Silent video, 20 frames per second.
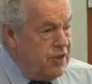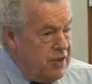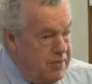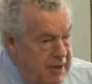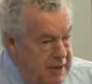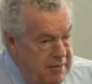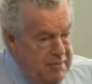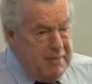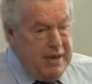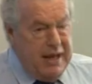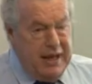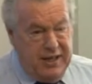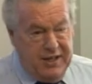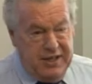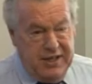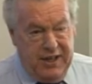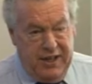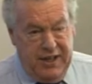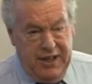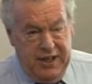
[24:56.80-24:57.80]
on to make
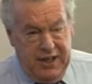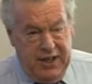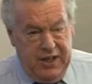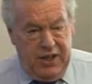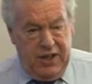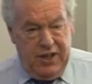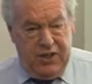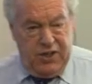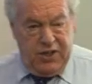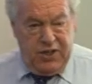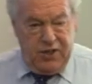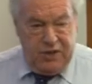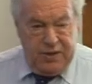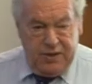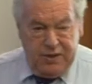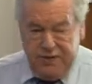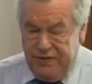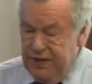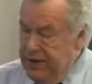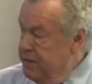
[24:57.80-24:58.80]
melatonin. So
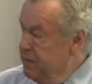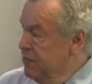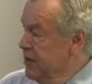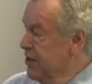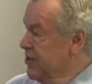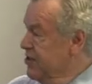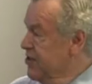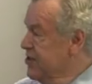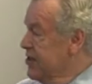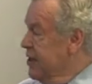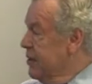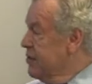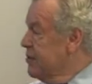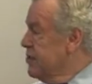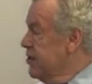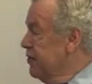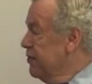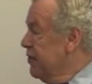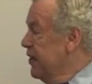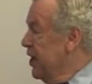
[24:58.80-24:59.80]
tryptophan brings us up
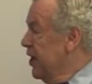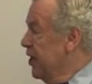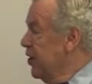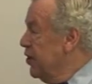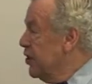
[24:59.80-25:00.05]
to feeling